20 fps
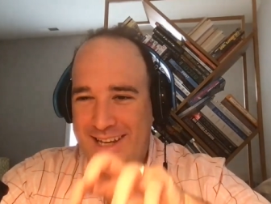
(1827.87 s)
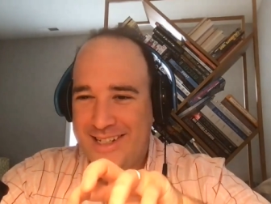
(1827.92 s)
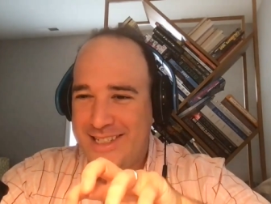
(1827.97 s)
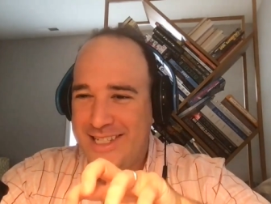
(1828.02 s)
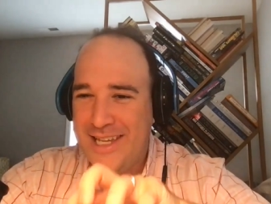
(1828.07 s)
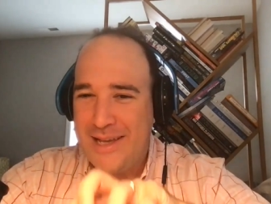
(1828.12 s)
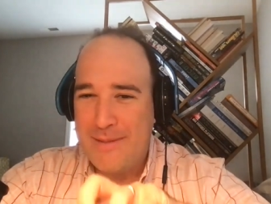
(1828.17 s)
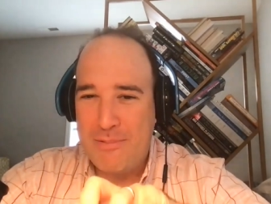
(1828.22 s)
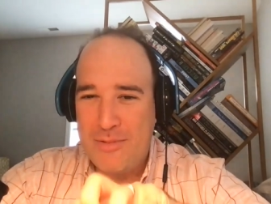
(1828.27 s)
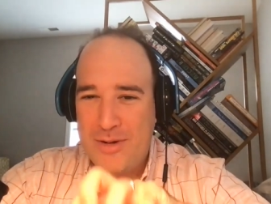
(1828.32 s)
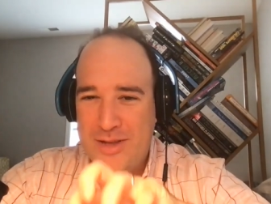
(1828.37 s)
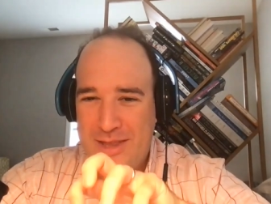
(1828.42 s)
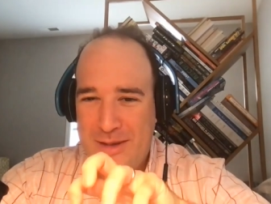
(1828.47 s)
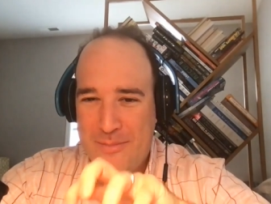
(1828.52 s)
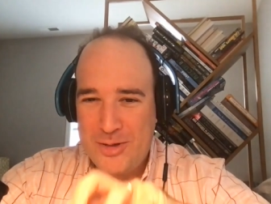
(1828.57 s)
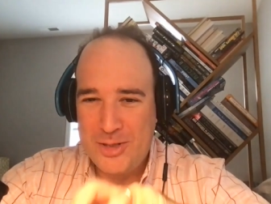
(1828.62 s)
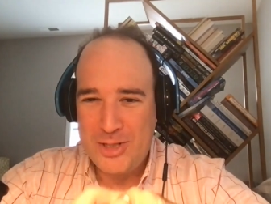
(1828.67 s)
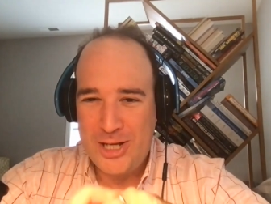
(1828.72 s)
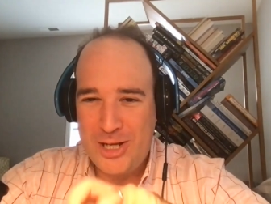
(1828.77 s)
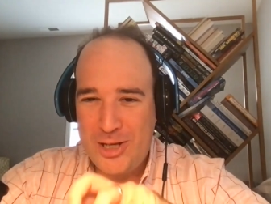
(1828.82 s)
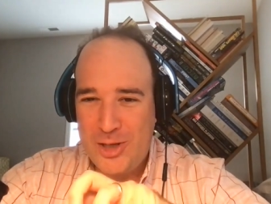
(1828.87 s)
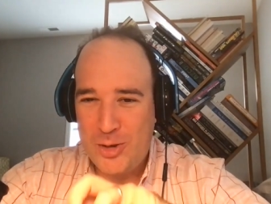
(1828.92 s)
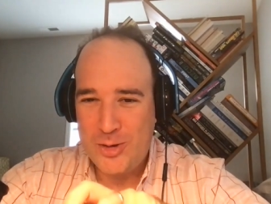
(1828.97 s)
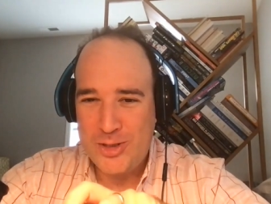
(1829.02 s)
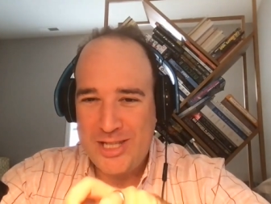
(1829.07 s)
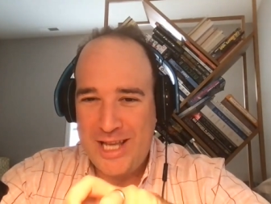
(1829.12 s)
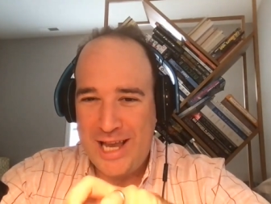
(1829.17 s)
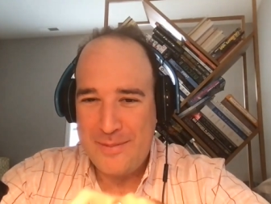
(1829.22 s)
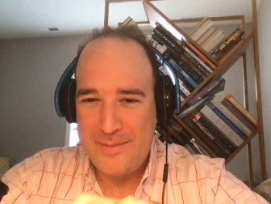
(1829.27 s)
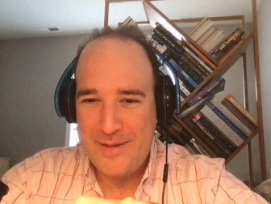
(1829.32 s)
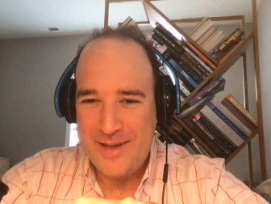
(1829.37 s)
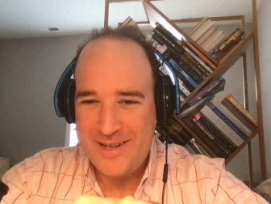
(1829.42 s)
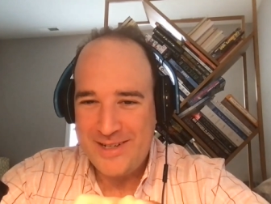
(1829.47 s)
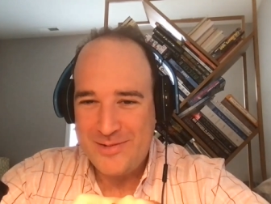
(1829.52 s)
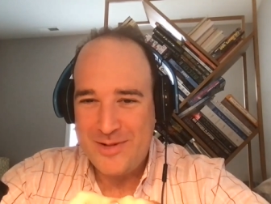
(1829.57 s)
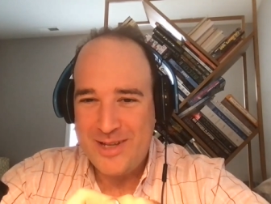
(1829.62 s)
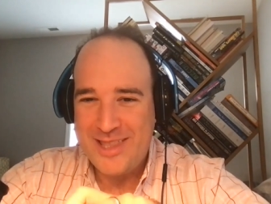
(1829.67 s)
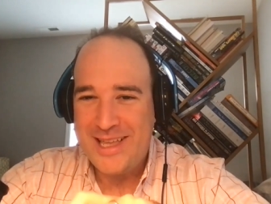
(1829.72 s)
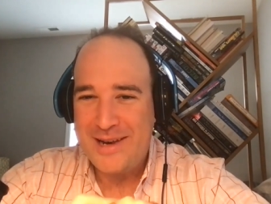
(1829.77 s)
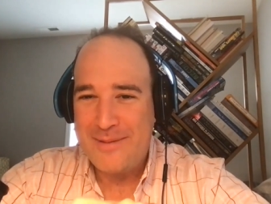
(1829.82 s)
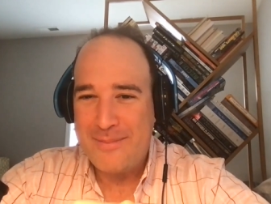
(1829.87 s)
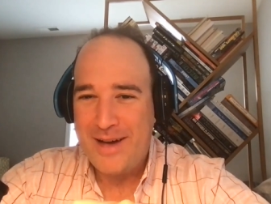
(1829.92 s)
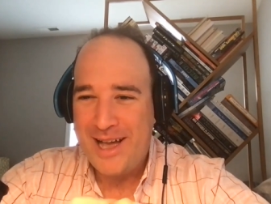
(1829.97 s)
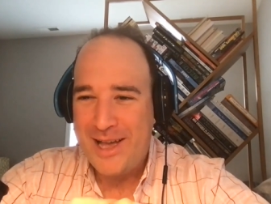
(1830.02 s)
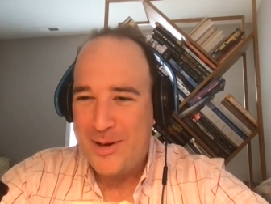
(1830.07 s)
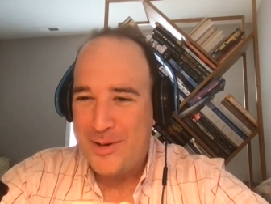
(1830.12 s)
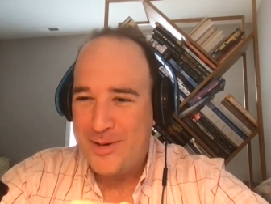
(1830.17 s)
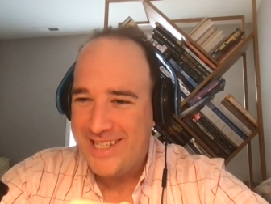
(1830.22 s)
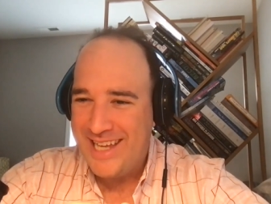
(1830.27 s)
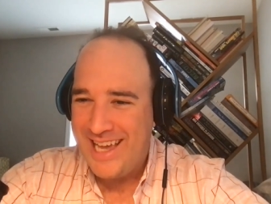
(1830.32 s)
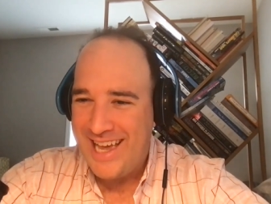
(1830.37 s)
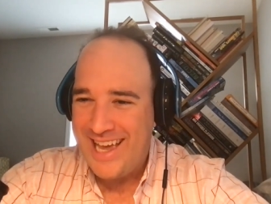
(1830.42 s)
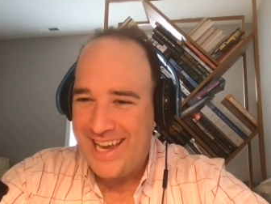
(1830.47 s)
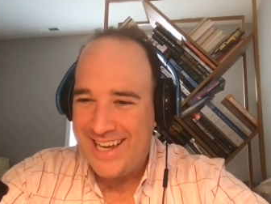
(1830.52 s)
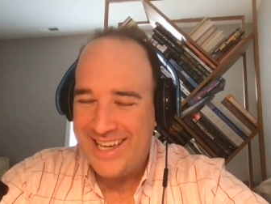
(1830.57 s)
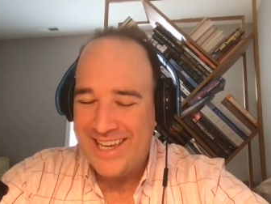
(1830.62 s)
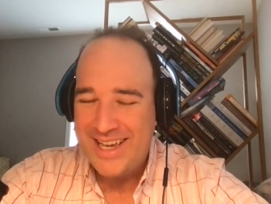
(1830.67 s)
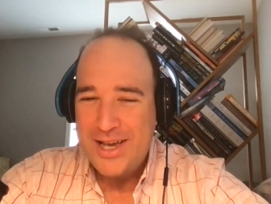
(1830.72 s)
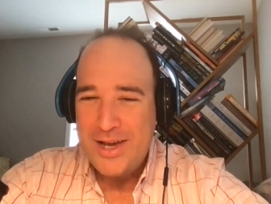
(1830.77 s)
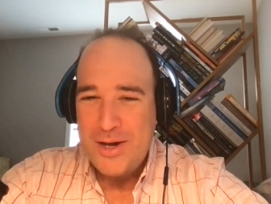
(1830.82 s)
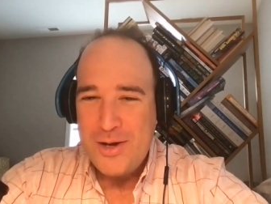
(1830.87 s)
deep with a particular segment within biotech